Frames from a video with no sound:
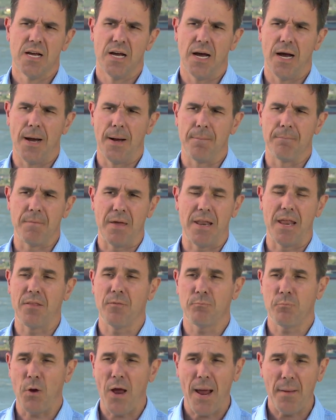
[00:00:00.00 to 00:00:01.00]
Um, and
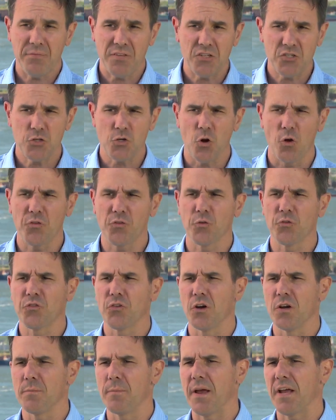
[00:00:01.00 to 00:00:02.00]
then perhaps I should also
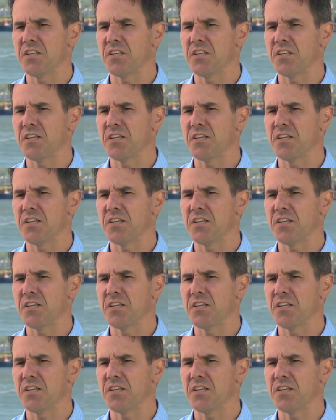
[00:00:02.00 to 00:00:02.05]
start by